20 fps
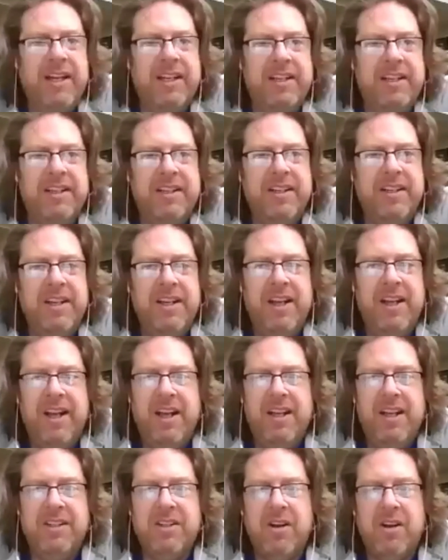And
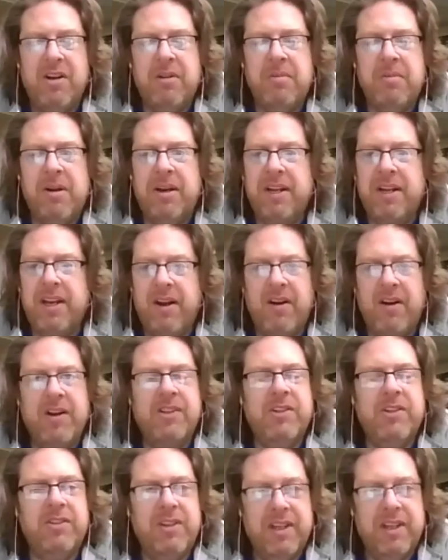talk about a
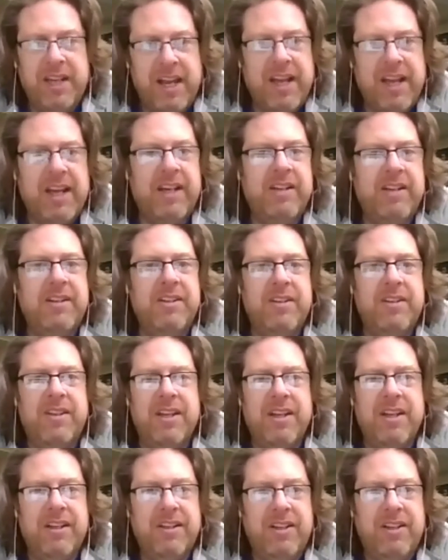character again
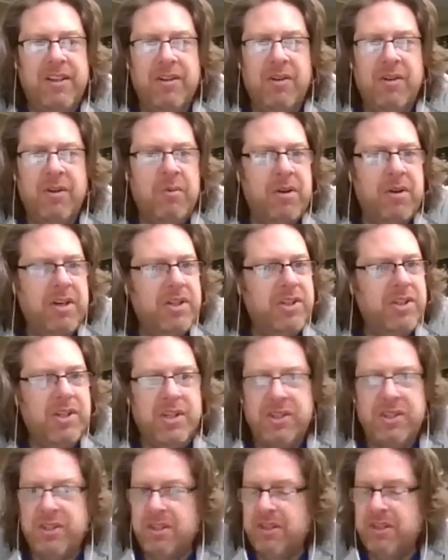that you don't want to
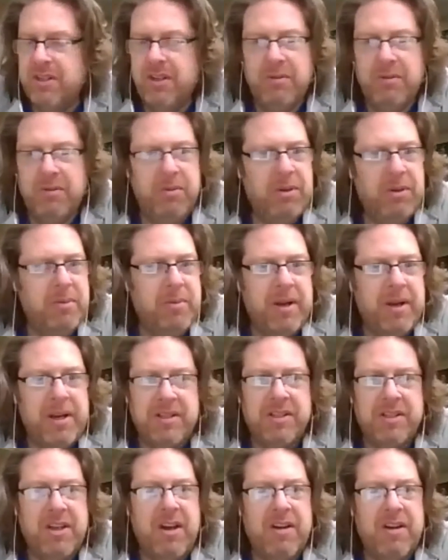judge a book by
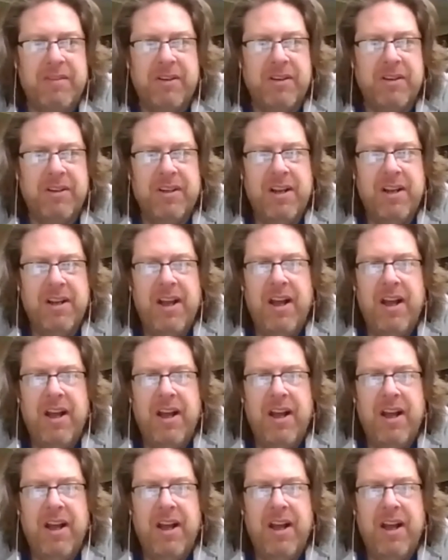its cover.